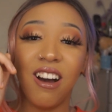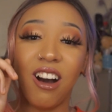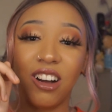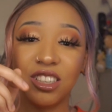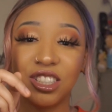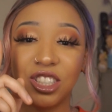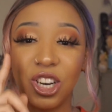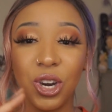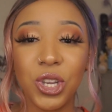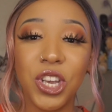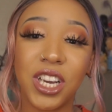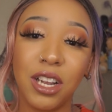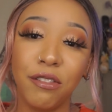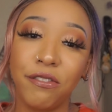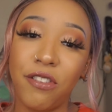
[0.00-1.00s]
Also, you
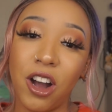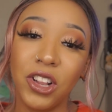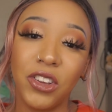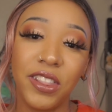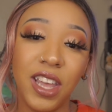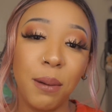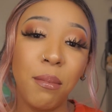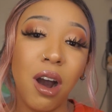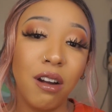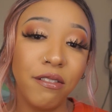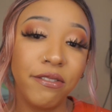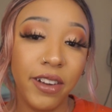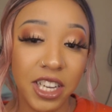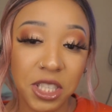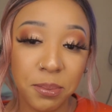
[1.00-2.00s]
can follow them on
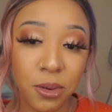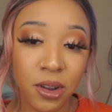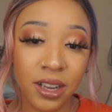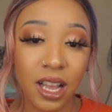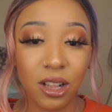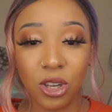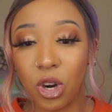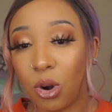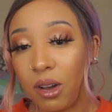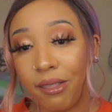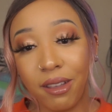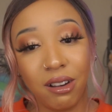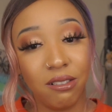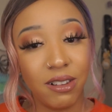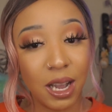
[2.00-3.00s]
Facebook and go on
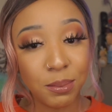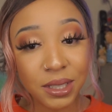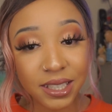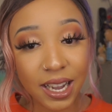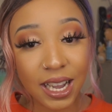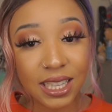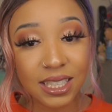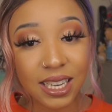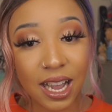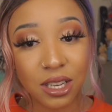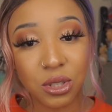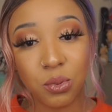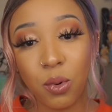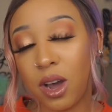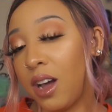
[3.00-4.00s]
their websites
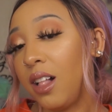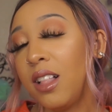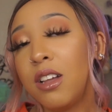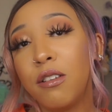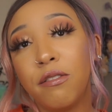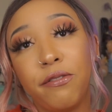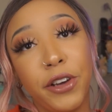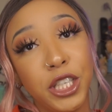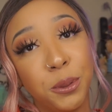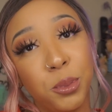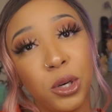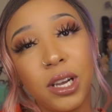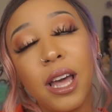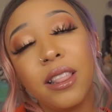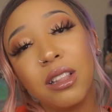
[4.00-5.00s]
as well.
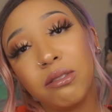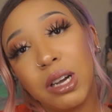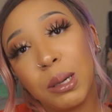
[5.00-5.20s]
Facebook and the